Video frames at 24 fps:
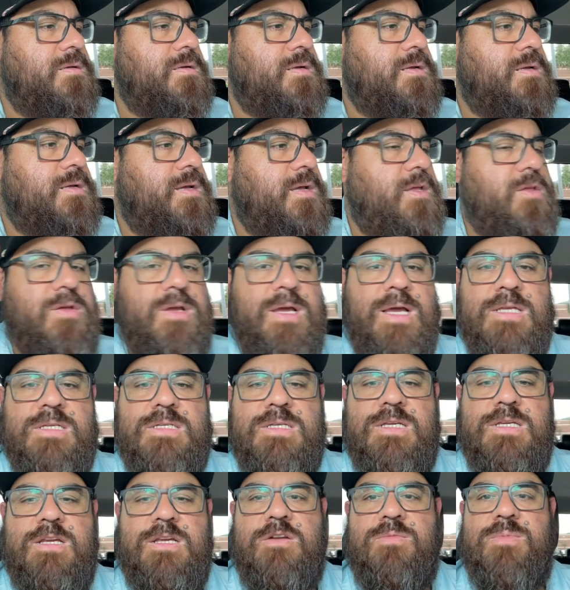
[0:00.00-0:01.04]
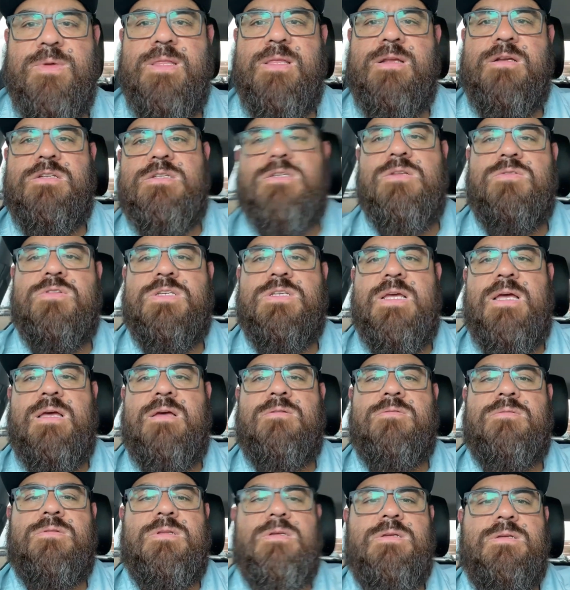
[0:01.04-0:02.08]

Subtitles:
Can you guys hear me? There's no sound.